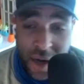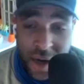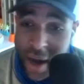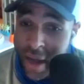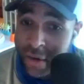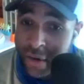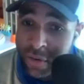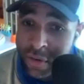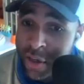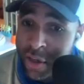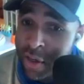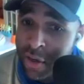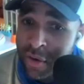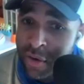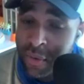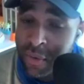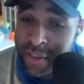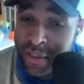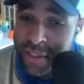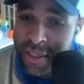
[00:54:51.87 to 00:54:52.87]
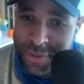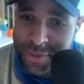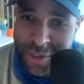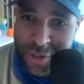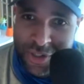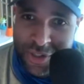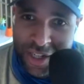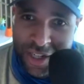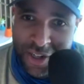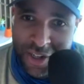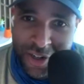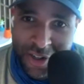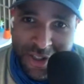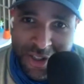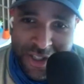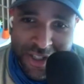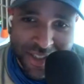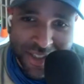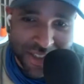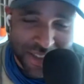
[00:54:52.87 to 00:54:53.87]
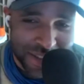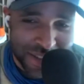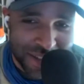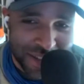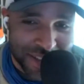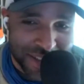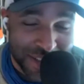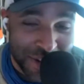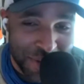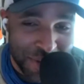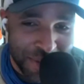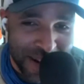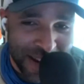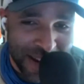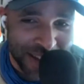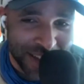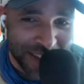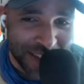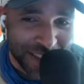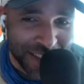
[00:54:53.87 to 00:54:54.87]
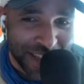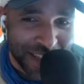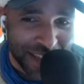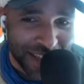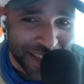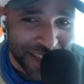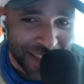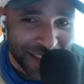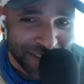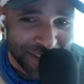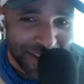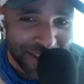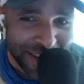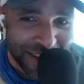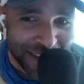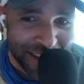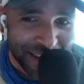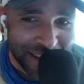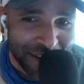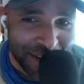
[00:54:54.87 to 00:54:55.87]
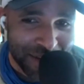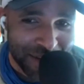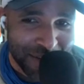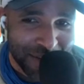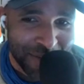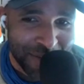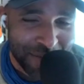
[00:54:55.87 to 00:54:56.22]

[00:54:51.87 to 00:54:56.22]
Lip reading: I don't know when this episode's going to launch, so I'm not going to say anything right now.